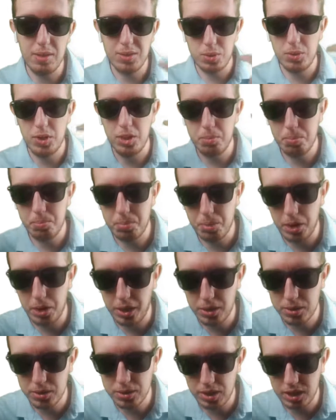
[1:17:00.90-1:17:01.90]
I need
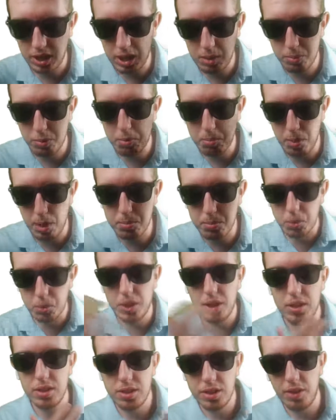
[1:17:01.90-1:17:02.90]
players to keep
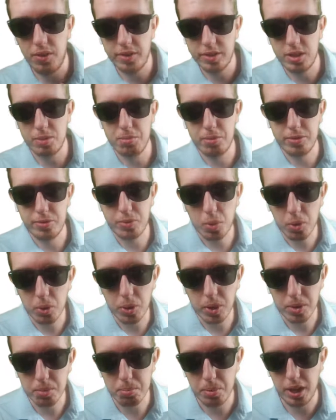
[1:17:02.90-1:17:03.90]
remembering the stuff that's come before
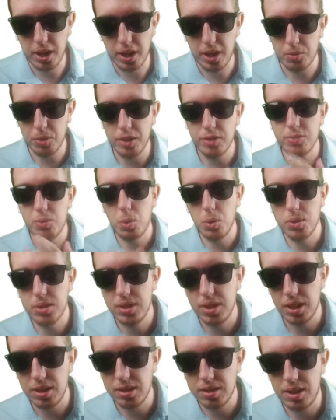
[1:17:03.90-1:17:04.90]
it by
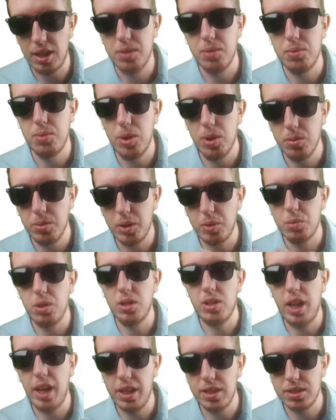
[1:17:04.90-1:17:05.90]
reinforcing it down the road
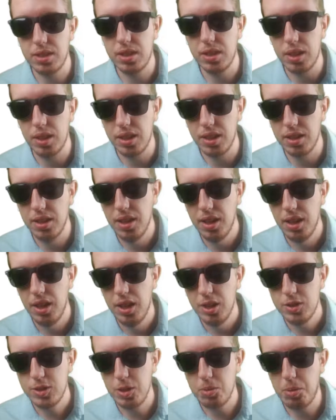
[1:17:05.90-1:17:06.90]
occasionally.
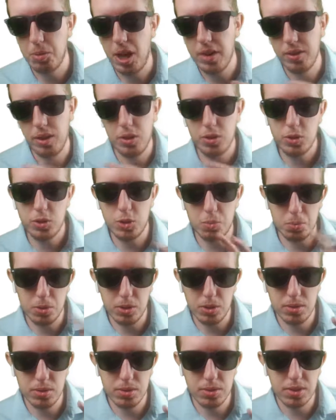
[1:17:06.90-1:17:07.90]
So by having all the
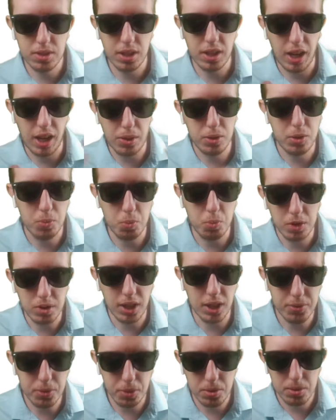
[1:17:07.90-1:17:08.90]
supers together in one
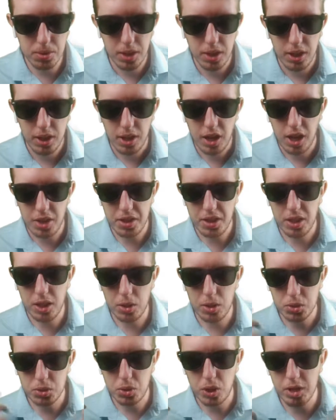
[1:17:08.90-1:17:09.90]
level, I think
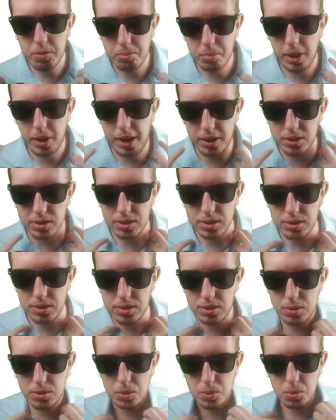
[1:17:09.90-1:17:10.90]
it'll train players
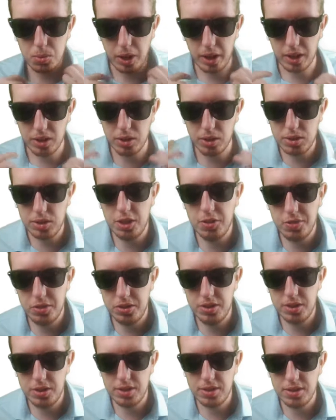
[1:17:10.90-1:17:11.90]
to their
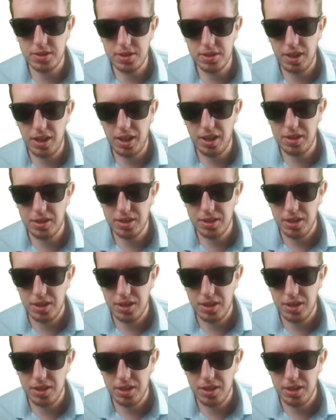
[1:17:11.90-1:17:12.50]
differences and